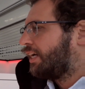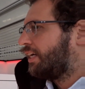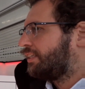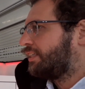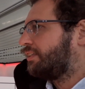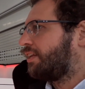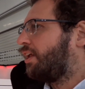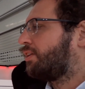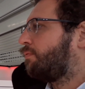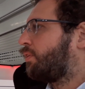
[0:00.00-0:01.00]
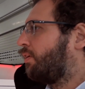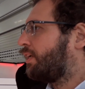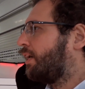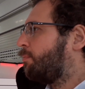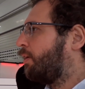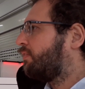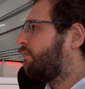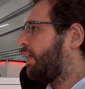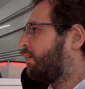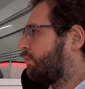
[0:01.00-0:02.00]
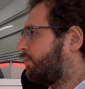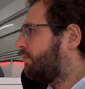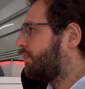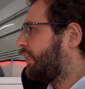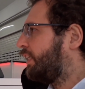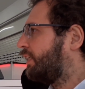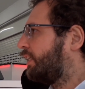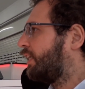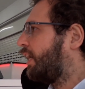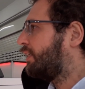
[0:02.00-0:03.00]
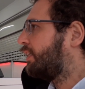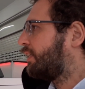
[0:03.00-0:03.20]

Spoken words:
there is a lot of talking about vehicle to grid and other